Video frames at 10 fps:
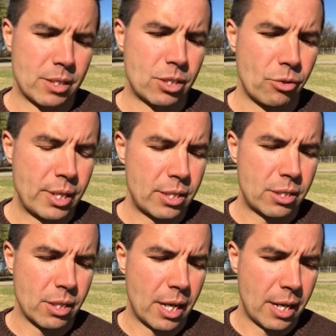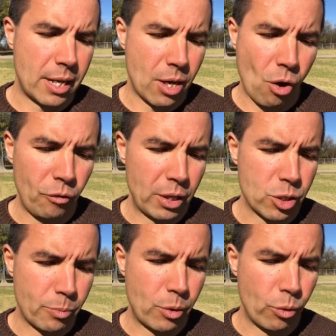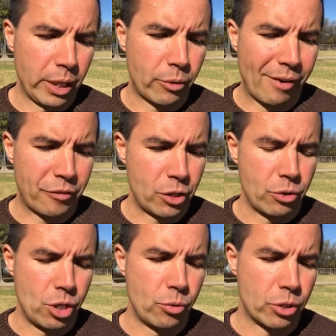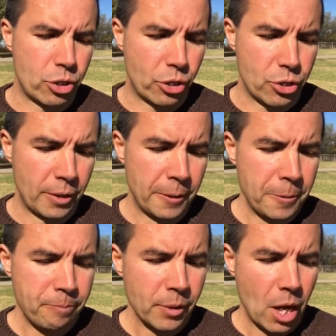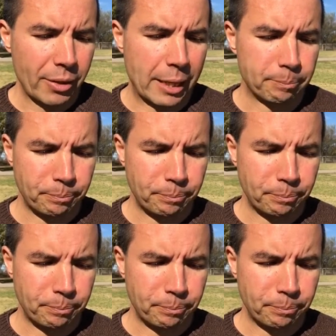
And so this, hopefully this will be really great for you and your church. Okay,